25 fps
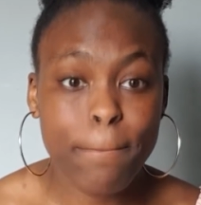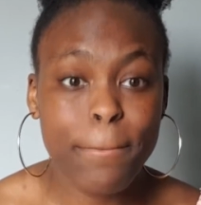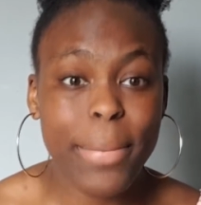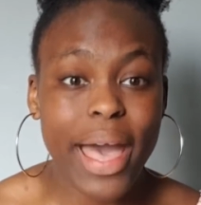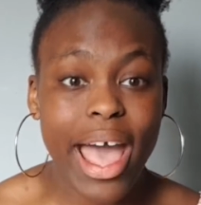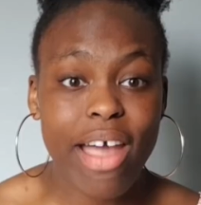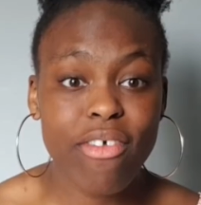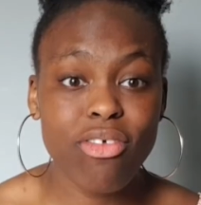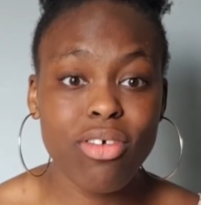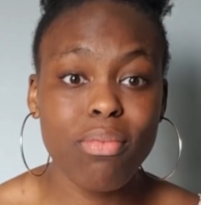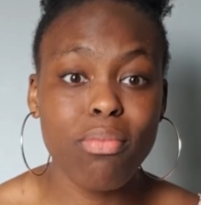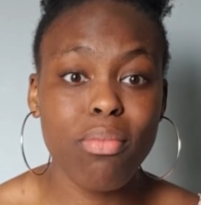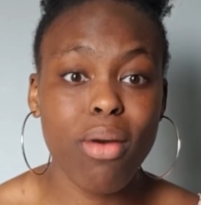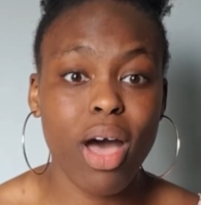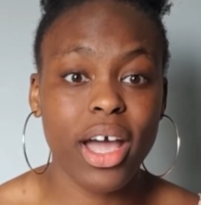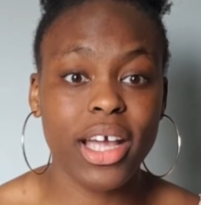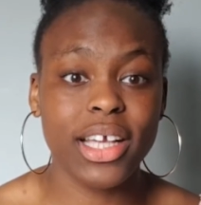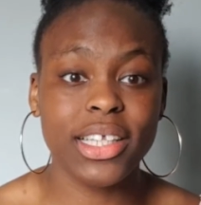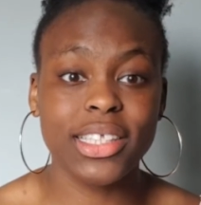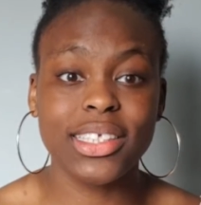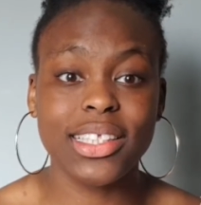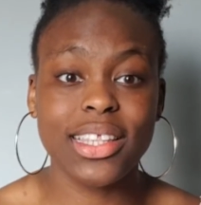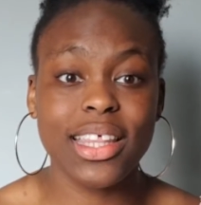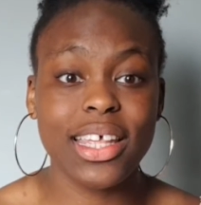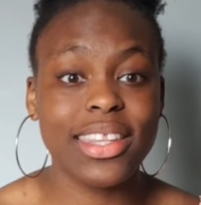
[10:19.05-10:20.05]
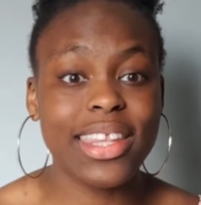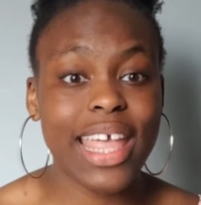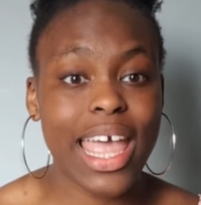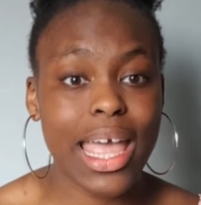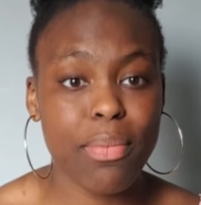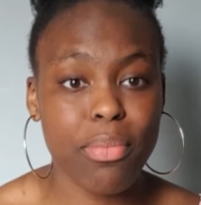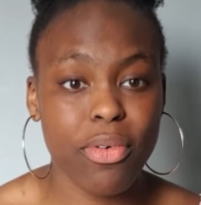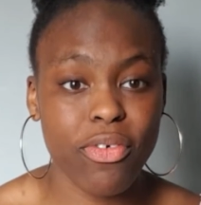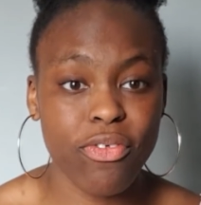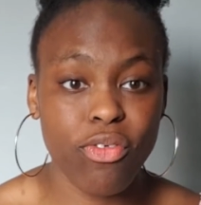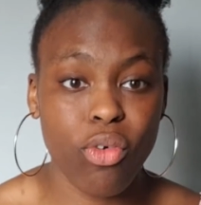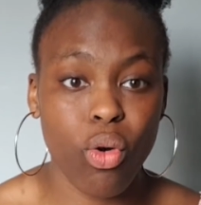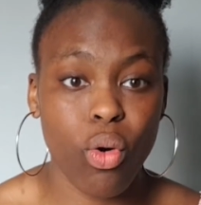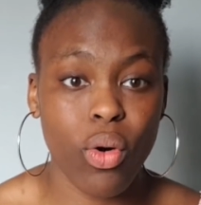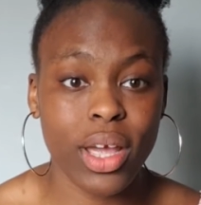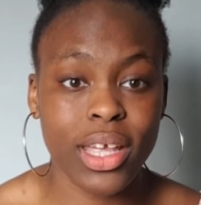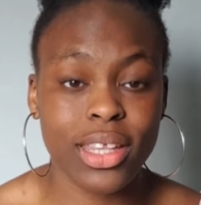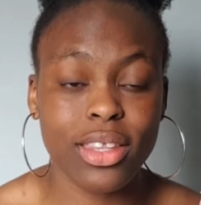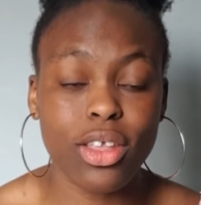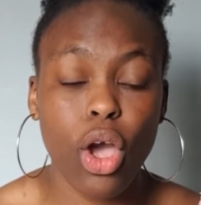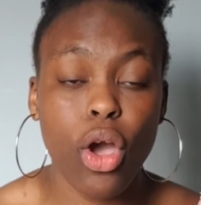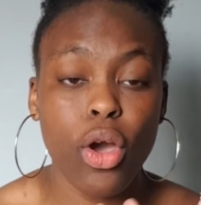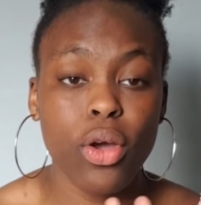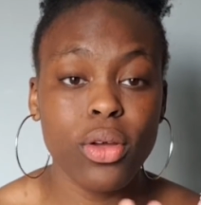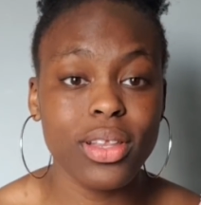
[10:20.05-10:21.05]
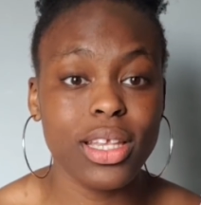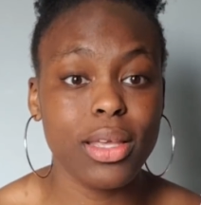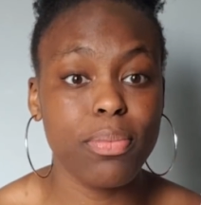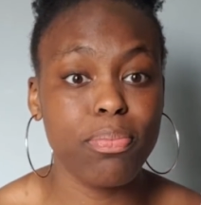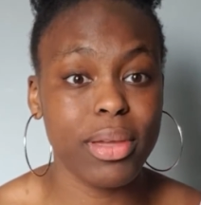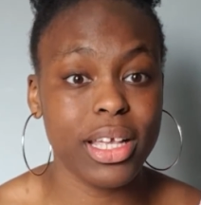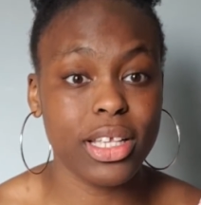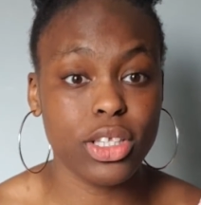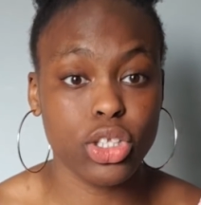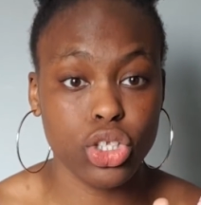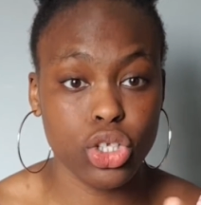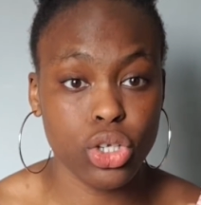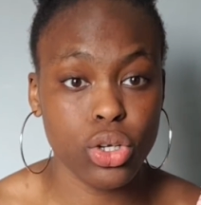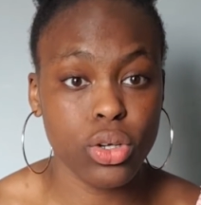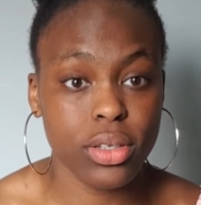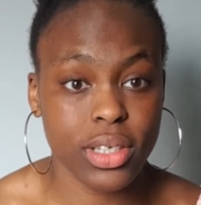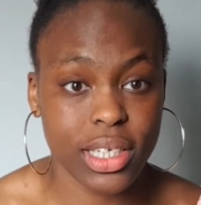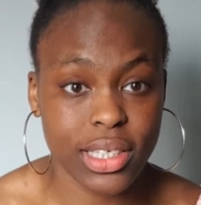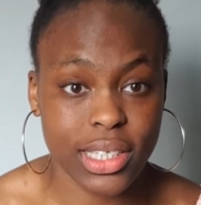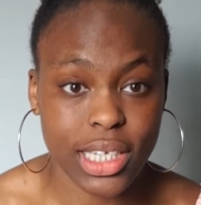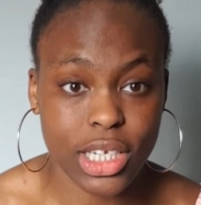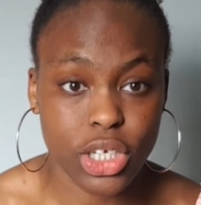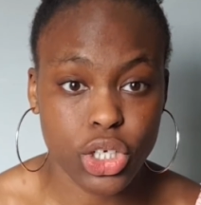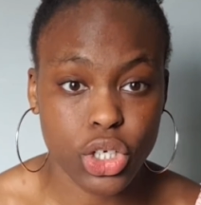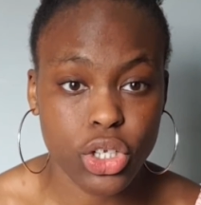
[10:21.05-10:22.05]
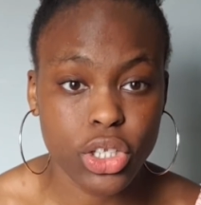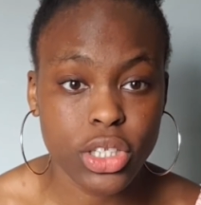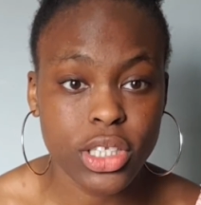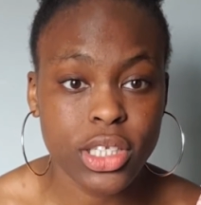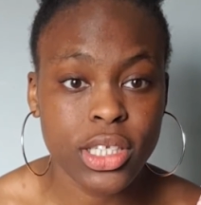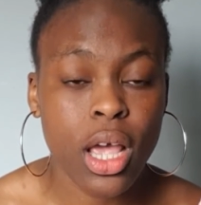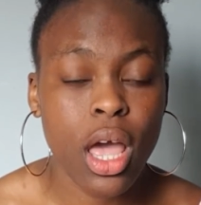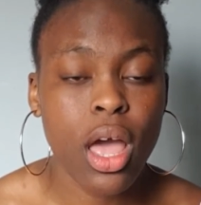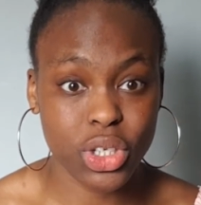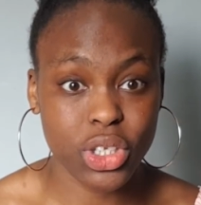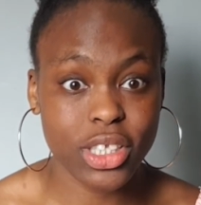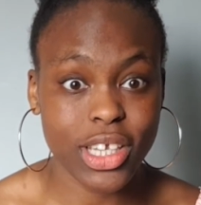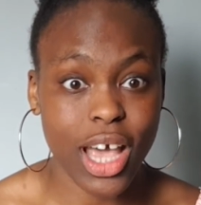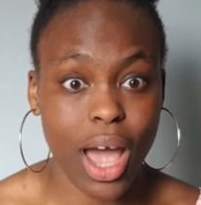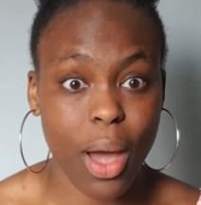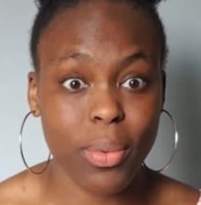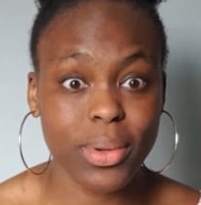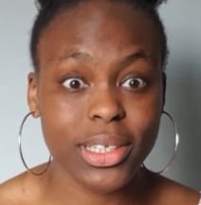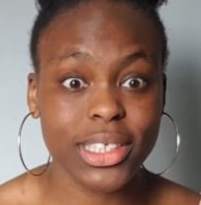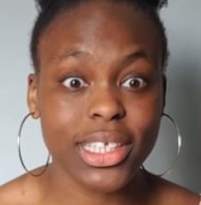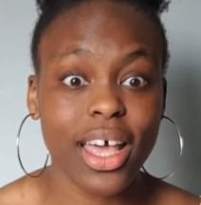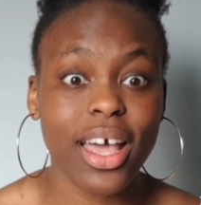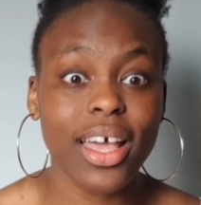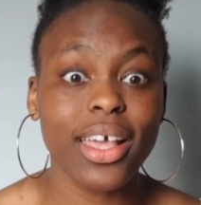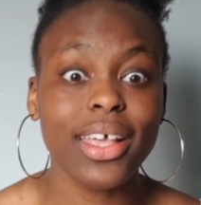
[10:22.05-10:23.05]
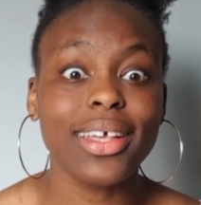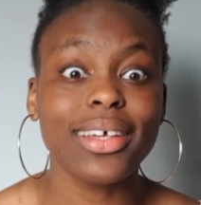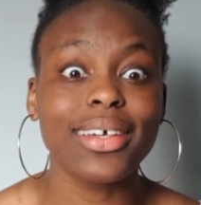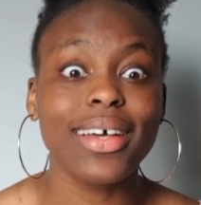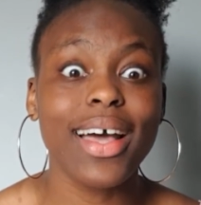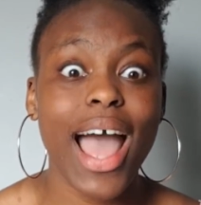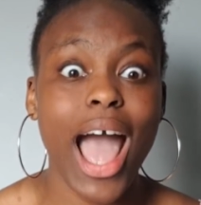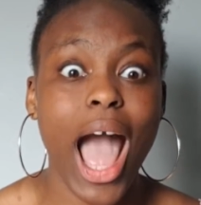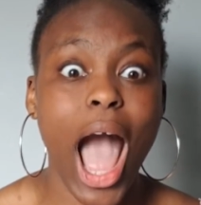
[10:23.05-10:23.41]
Bear in mind, the day before it'd only been 2 decisions, and I was like,